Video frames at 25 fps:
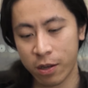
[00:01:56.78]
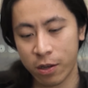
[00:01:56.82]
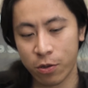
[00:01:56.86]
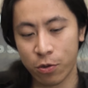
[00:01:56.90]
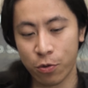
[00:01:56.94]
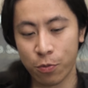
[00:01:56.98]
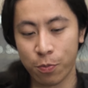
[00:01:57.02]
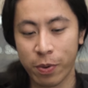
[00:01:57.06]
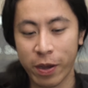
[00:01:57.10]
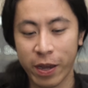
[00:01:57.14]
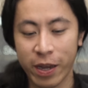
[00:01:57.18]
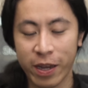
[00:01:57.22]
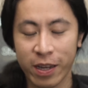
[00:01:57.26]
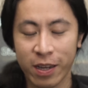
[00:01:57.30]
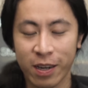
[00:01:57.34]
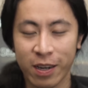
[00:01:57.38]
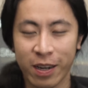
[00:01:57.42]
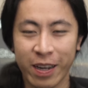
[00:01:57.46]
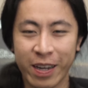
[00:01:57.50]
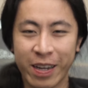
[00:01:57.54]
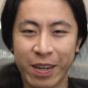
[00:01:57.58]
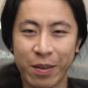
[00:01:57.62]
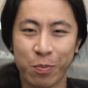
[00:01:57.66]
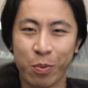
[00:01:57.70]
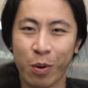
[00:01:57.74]
you pay
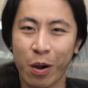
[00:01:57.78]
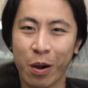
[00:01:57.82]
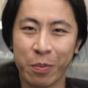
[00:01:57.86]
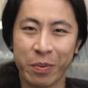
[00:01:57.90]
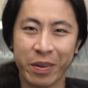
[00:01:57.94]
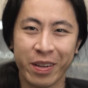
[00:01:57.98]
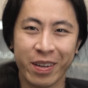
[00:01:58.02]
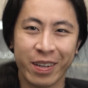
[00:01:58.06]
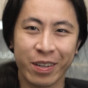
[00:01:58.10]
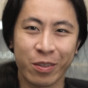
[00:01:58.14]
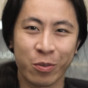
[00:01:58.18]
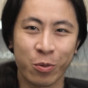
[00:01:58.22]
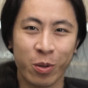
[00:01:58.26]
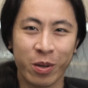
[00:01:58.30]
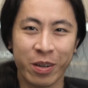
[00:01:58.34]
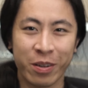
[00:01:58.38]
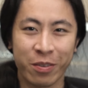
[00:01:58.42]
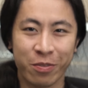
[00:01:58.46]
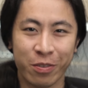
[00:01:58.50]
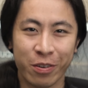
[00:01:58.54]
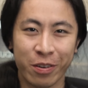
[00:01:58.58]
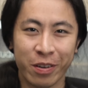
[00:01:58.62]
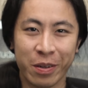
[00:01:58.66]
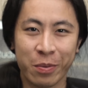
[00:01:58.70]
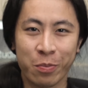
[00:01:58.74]
like probably like
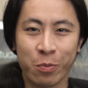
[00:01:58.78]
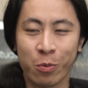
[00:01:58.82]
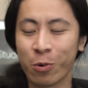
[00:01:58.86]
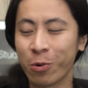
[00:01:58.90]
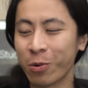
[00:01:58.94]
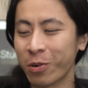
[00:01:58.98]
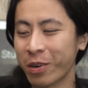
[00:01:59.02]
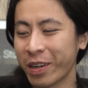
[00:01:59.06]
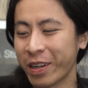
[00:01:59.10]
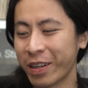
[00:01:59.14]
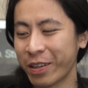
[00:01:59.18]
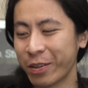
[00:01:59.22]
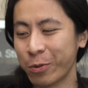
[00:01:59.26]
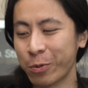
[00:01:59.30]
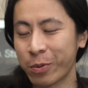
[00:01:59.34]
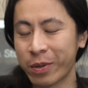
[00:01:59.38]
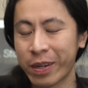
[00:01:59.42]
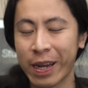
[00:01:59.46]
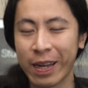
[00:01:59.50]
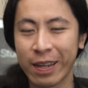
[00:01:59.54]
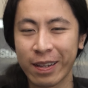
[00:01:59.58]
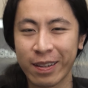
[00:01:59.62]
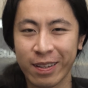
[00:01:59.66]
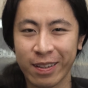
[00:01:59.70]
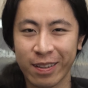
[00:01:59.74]
$20–$30 more and you
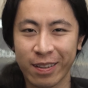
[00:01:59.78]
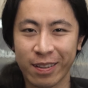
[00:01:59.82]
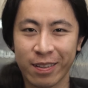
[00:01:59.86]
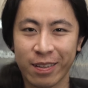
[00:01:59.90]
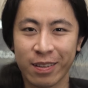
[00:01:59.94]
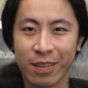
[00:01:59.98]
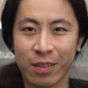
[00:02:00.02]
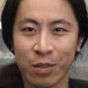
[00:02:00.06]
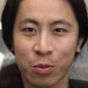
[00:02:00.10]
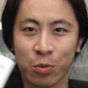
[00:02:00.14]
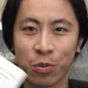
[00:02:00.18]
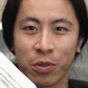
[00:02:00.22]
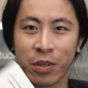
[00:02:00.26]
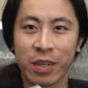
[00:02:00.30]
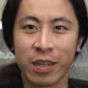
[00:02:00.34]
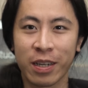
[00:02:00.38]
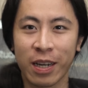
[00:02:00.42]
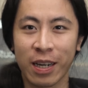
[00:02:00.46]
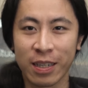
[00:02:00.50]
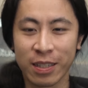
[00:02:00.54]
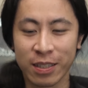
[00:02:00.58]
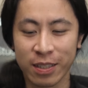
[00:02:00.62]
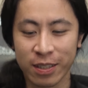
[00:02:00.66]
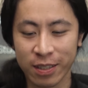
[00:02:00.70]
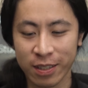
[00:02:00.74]
get this really
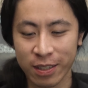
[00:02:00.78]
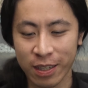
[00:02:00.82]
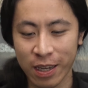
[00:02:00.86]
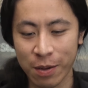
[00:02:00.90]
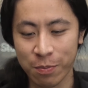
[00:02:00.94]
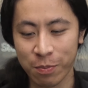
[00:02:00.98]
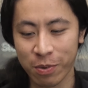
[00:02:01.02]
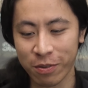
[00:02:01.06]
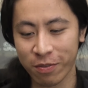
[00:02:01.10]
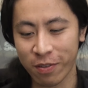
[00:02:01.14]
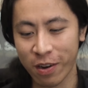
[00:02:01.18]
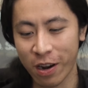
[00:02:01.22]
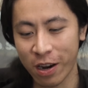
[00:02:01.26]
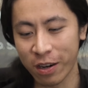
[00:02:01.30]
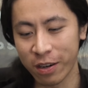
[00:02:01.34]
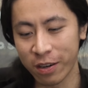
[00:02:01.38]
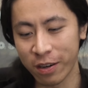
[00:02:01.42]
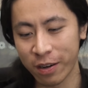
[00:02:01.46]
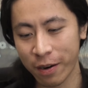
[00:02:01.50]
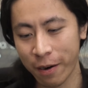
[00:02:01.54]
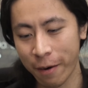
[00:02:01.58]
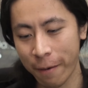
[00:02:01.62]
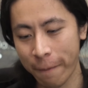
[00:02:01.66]
nice amplifier.